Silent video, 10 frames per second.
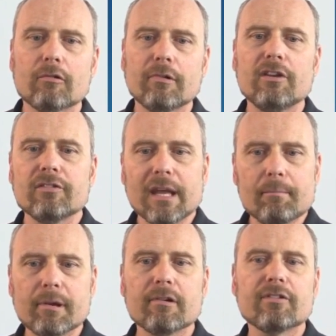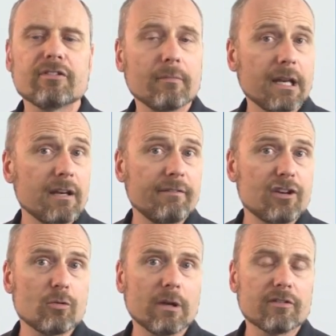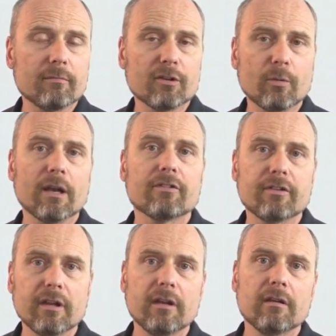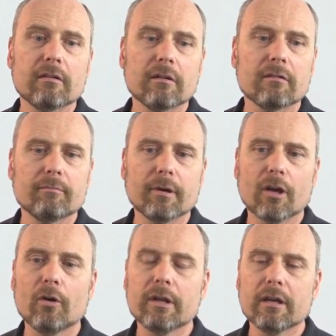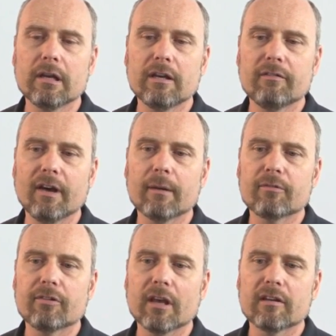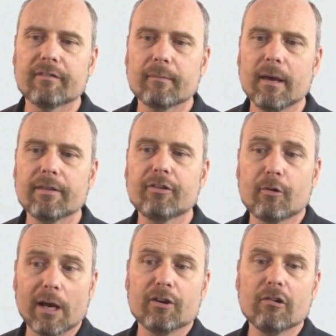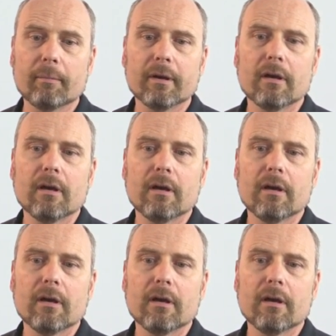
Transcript: reason, empiricism, and individualism, as well as the Baconianly developed scientific method throughout Europe.